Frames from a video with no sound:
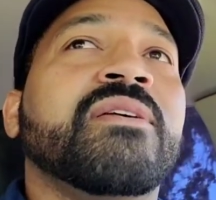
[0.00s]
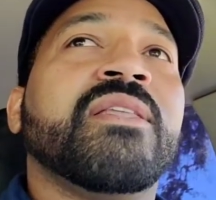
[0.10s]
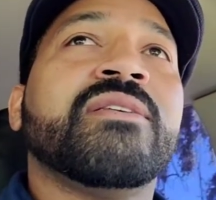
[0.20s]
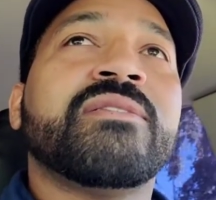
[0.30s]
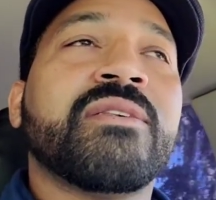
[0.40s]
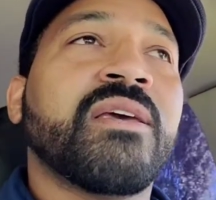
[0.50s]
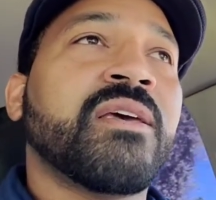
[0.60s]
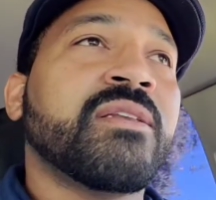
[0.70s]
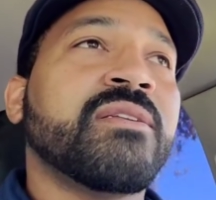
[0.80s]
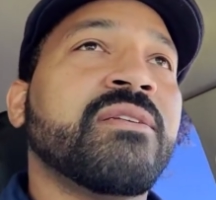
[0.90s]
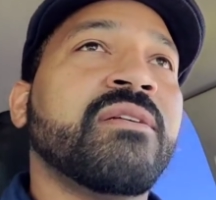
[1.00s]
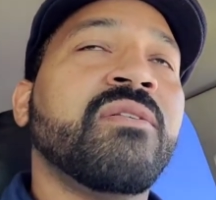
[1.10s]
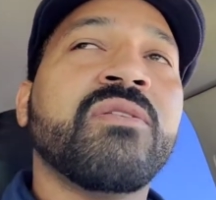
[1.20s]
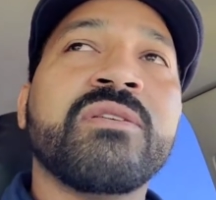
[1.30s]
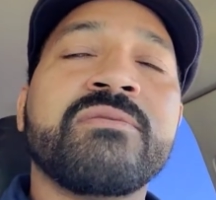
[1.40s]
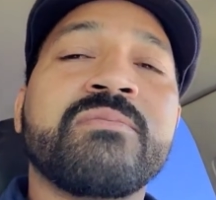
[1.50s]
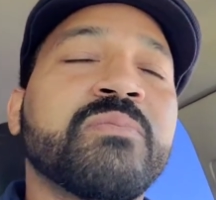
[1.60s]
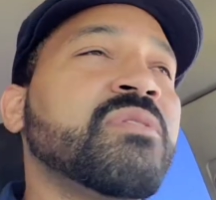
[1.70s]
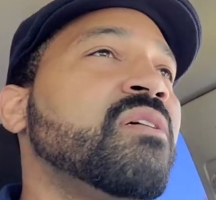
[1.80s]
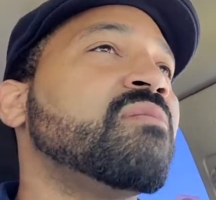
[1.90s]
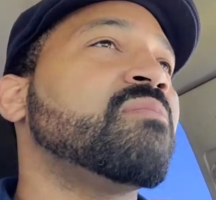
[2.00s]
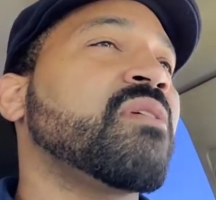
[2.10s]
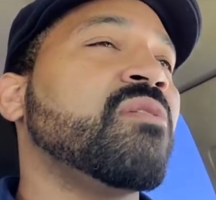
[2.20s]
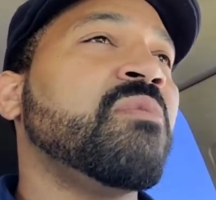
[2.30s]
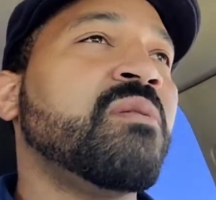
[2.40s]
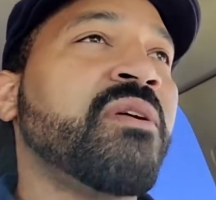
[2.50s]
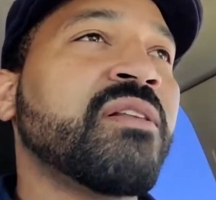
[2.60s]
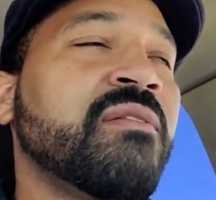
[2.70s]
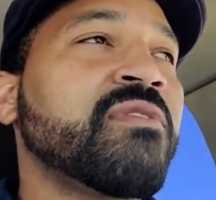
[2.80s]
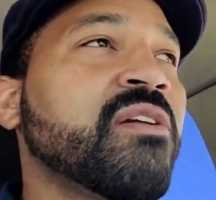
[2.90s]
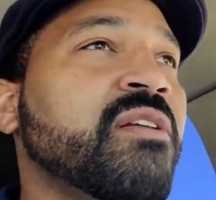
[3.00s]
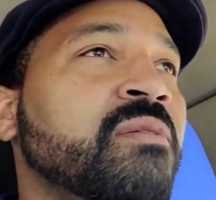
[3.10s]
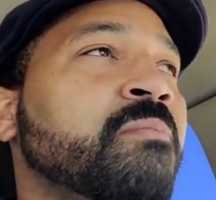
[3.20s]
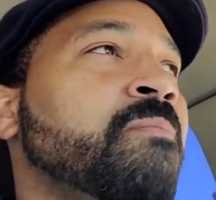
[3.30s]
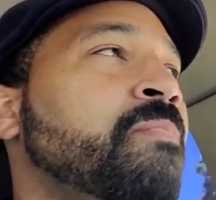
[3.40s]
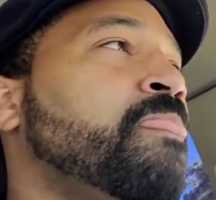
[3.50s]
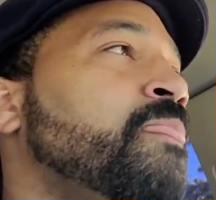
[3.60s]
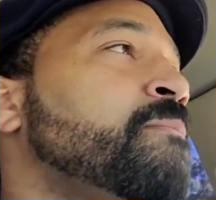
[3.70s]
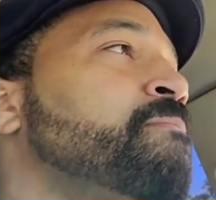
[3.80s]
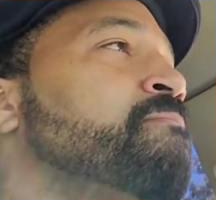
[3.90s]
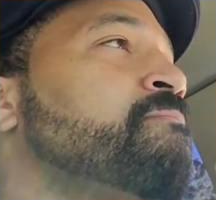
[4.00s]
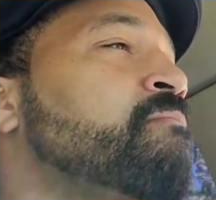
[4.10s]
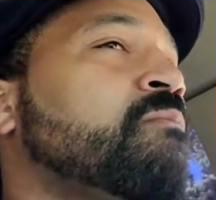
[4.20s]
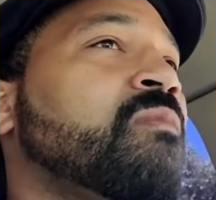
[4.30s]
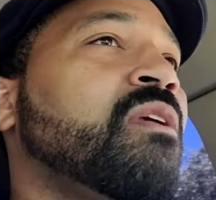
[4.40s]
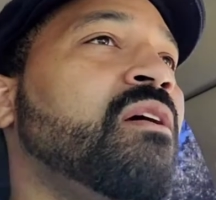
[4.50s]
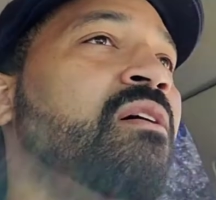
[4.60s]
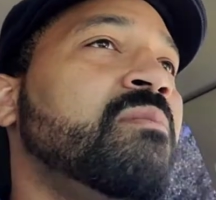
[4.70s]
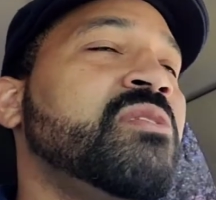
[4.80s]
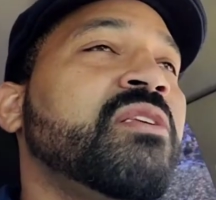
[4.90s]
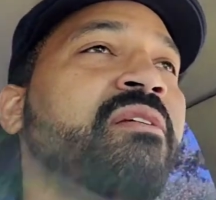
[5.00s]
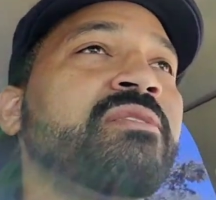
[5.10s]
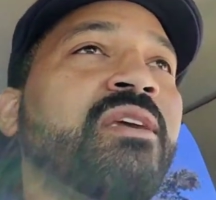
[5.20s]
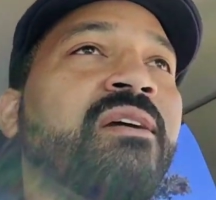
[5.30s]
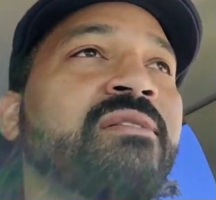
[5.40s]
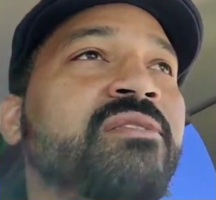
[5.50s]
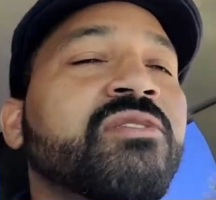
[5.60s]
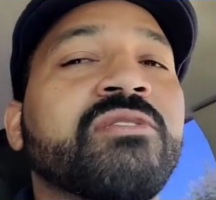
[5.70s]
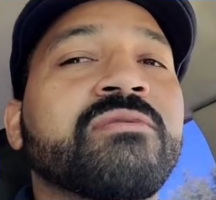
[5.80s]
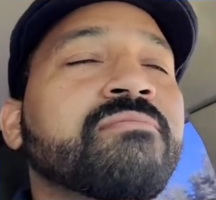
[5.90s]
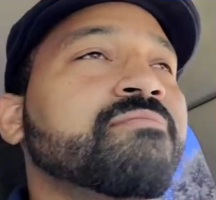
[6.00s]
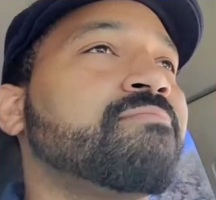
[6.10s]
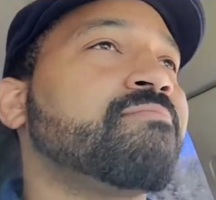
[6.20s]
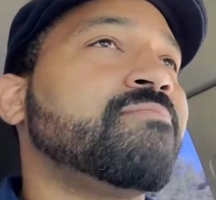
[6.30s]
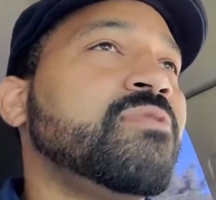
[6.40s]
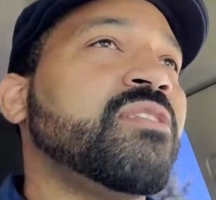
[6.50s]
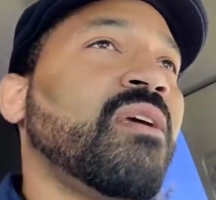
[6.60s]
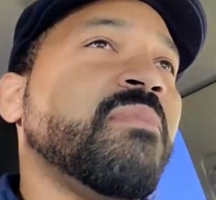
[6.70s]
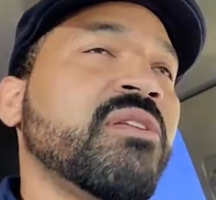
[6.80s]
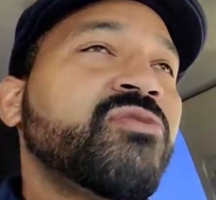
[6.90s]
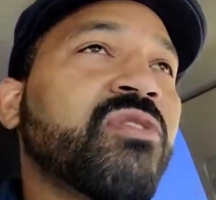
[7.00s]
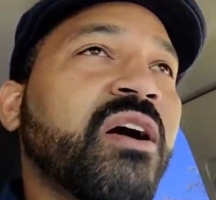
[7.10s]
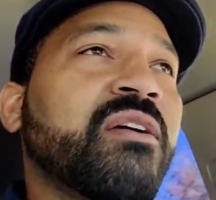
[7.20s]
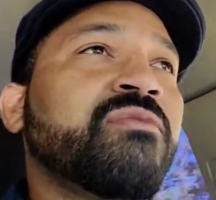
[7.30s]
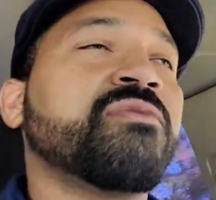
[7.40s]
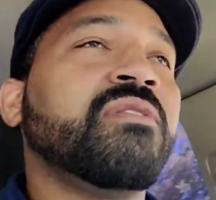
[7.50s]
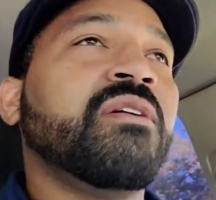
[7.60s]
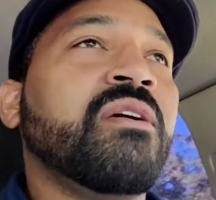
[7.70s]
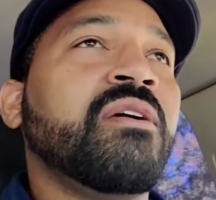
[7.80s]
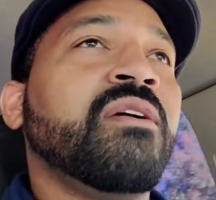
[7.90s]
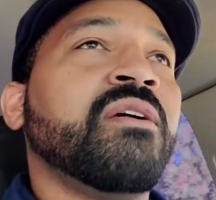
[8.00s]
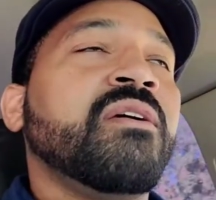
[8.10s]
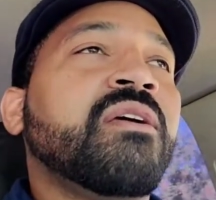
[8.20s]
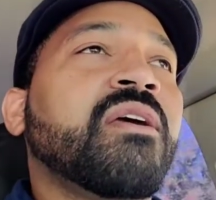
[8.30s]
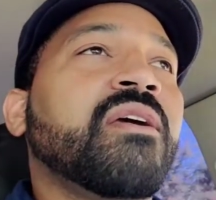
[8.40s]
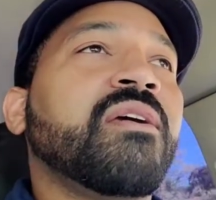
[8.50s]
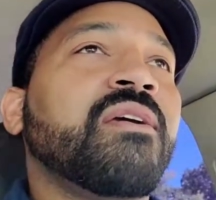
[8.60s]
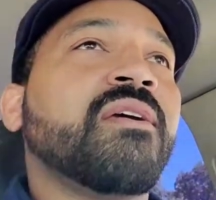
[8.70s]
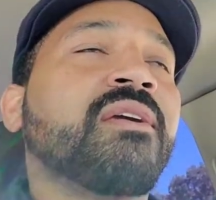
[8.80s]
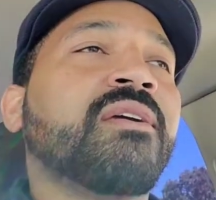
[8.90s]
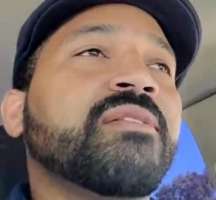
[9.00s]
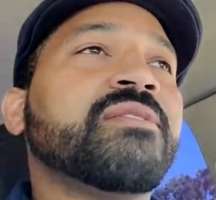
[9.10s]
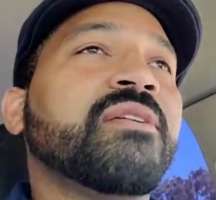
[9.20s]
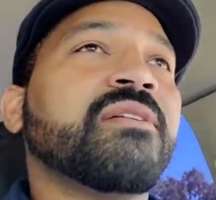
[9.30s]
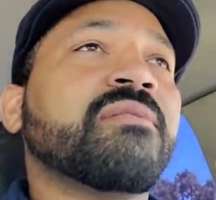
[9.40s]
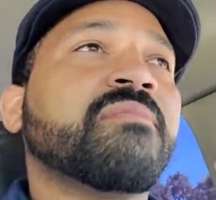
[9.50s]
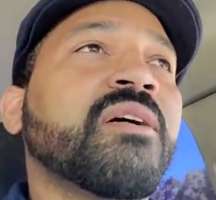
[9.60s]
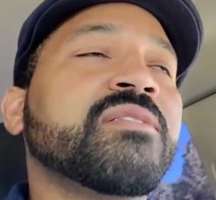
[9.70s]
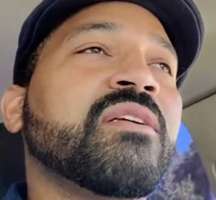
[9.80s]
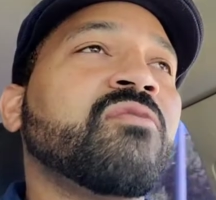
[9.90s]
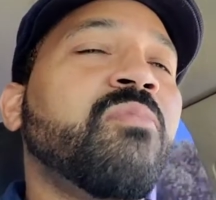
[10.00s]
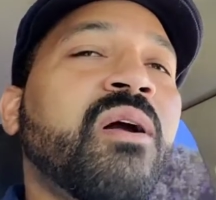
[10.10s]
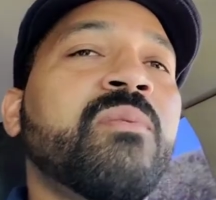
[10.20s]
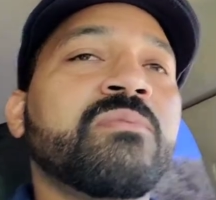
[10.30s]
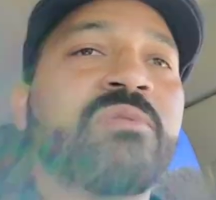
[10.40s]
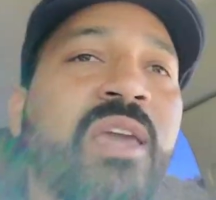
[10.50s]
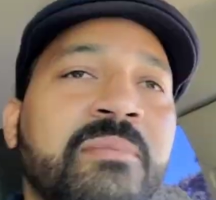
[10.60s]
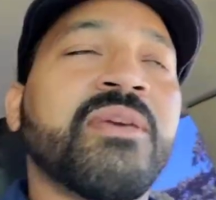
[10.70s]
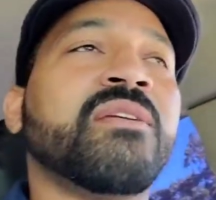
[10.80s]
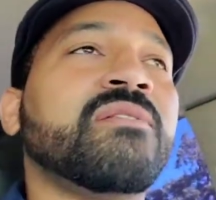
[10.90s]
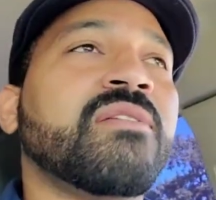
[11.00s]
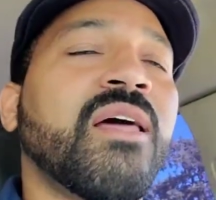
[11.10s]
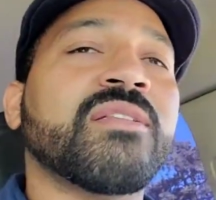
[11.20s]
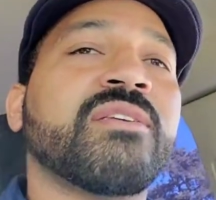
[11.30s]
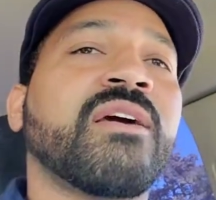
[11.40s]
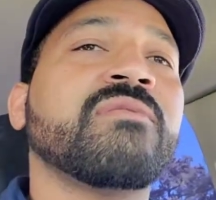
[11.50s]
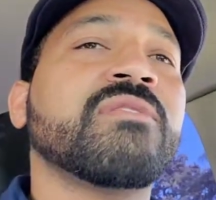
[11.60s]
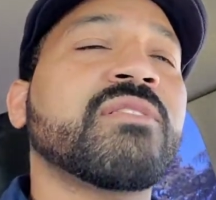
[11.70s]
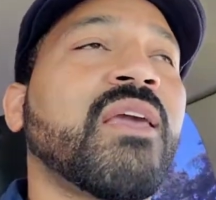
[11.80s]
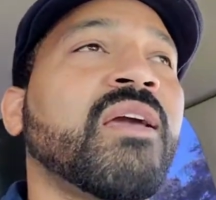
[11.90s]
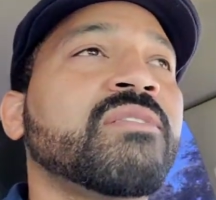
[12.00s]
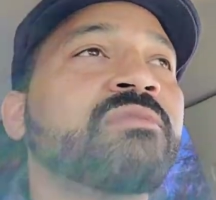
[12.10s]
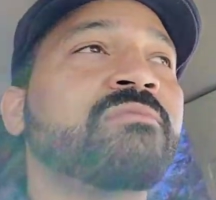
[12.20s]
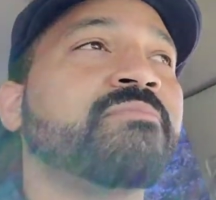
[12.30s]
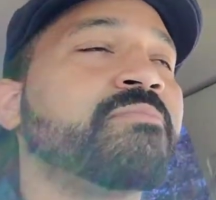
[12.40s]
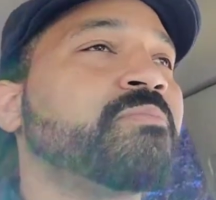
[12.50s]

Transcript: And they said, oh, he's, you know, can you meet him at eleven thirty? Um, it's here in town. It's just a ten minute drive. And uh, I said, no problem. Came in, knocked it out. The scans,